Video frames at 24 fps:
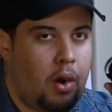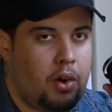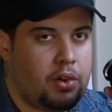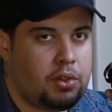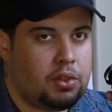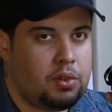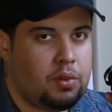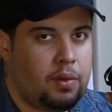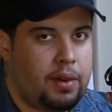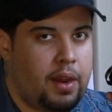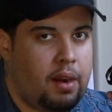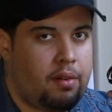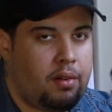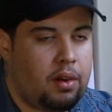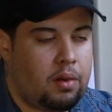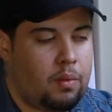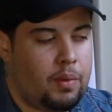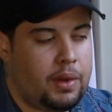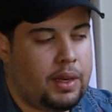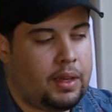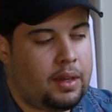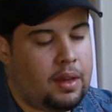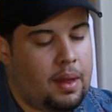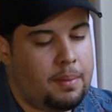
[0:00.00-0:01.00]
marginal error
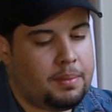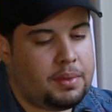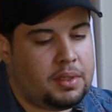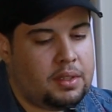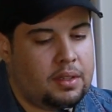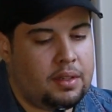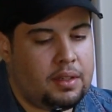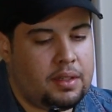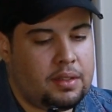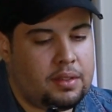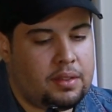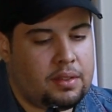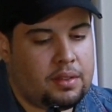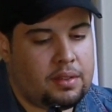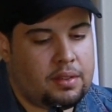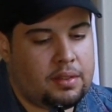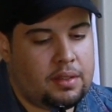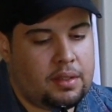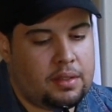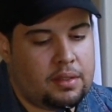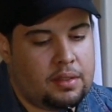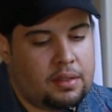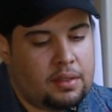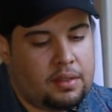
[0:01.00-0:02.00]
when it comes to this.
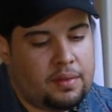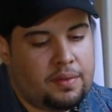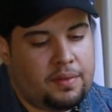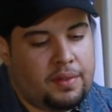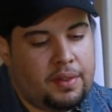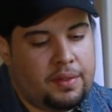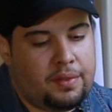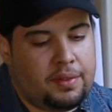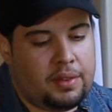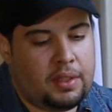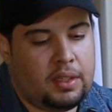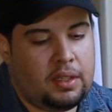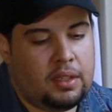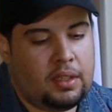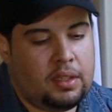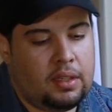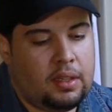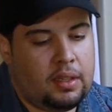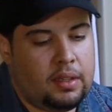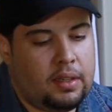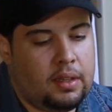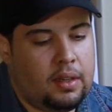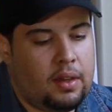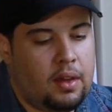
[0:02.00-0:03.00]
This is a
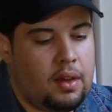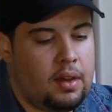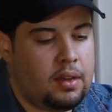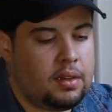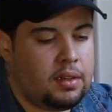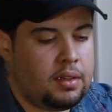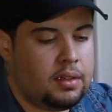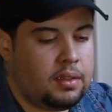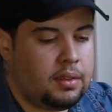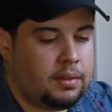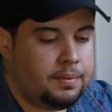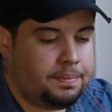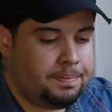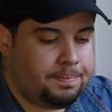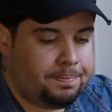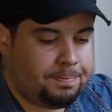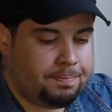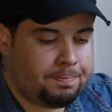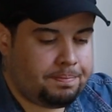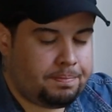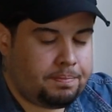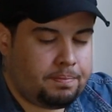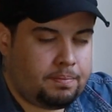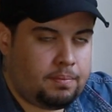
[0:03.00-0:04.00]
50 on a
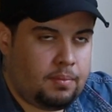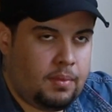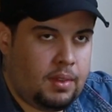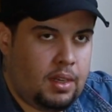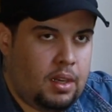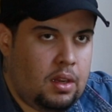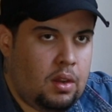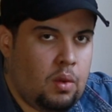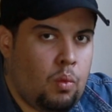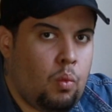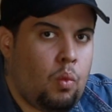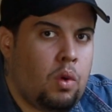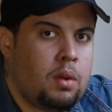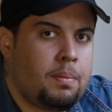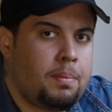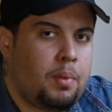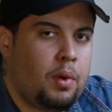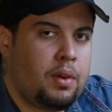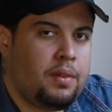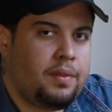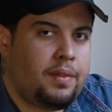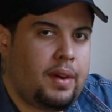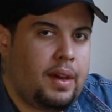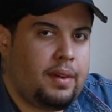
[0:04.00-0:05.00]

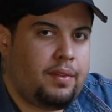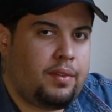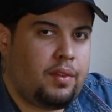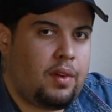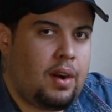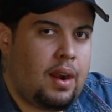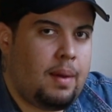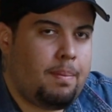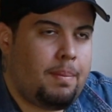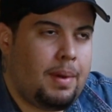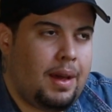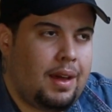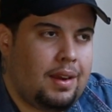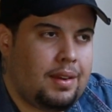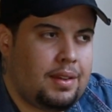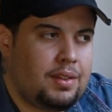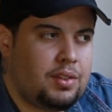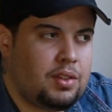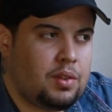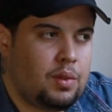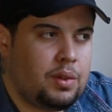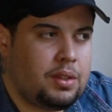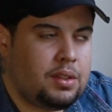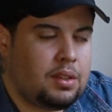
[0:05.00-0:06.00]
1.5 crop
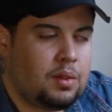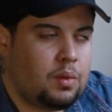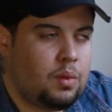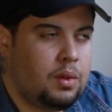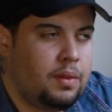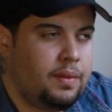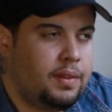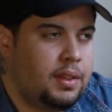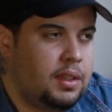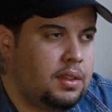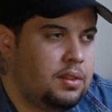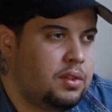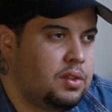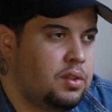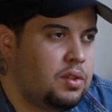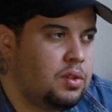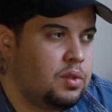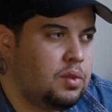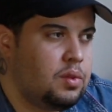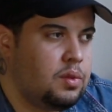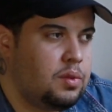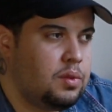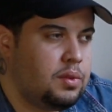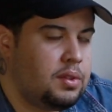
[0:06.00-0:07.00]
body, so it's equivalent
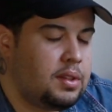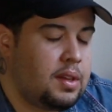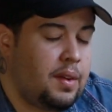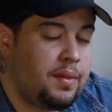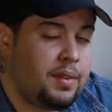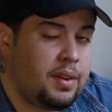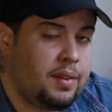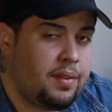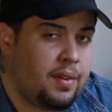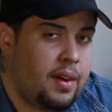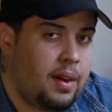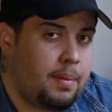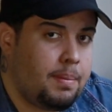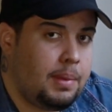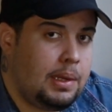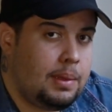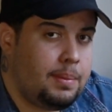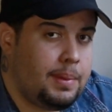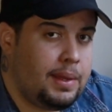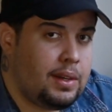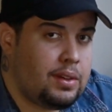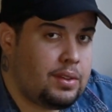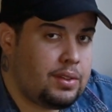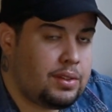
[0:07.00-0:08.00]
to 75
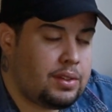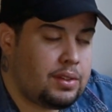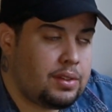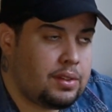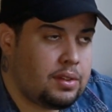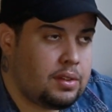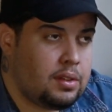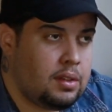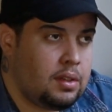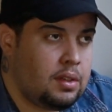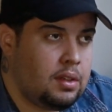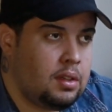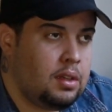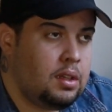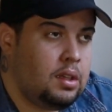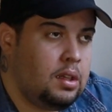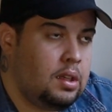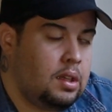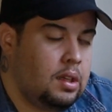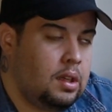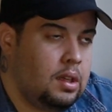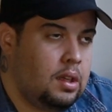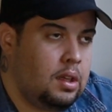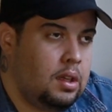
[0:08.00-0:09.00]
millimeters.
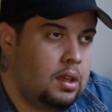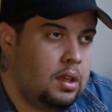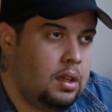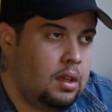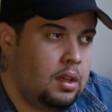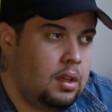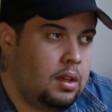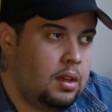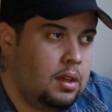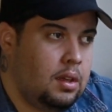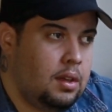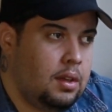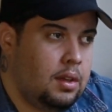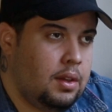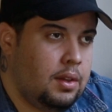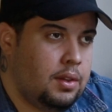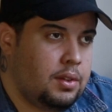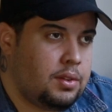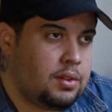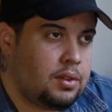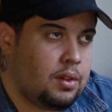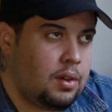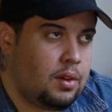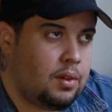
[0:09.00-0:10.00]

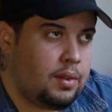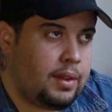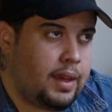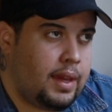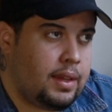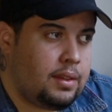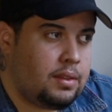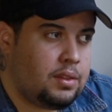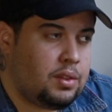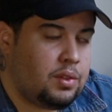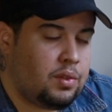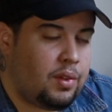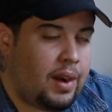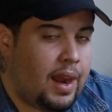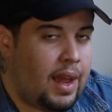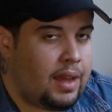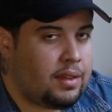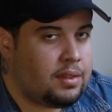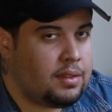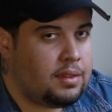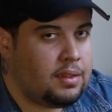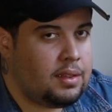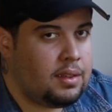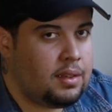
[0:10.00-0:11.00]
So that
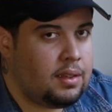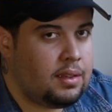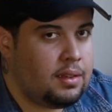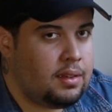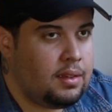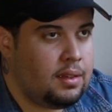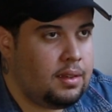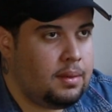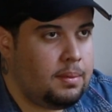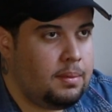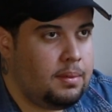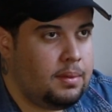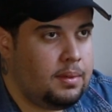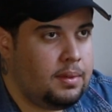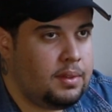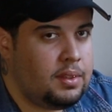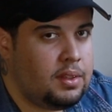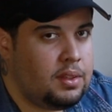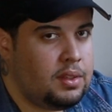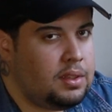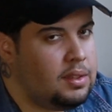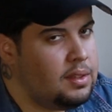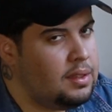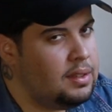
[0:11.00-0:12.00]
drastic,
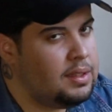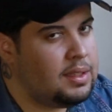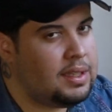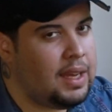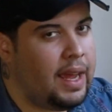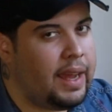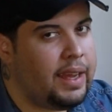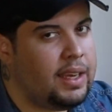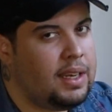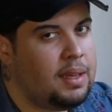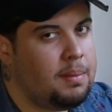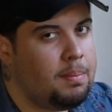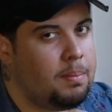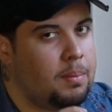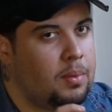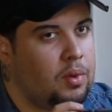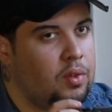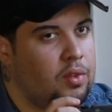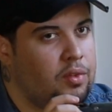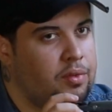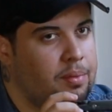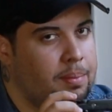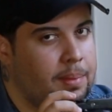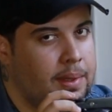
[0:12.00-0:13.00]
tiny
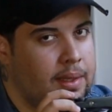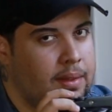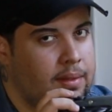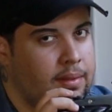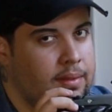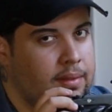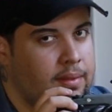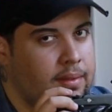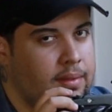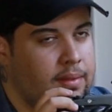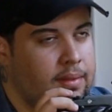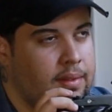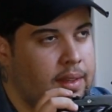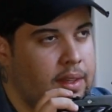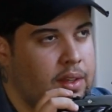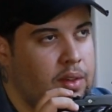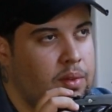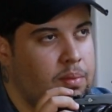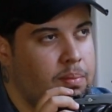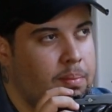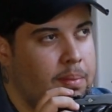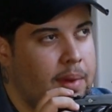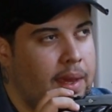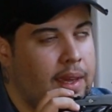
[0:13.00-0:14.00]
movement that
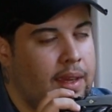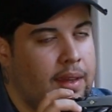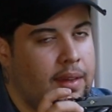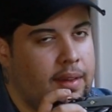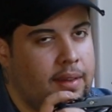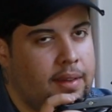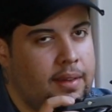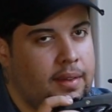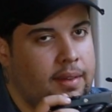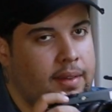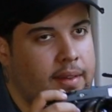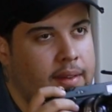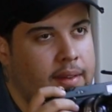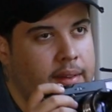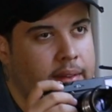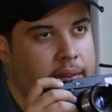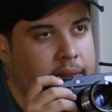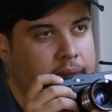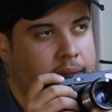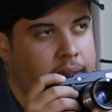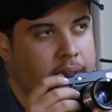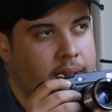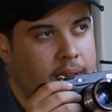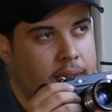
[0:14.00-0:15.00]
you make
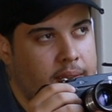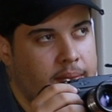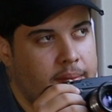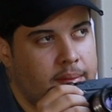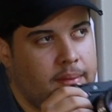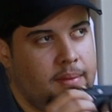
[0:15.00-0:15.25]
could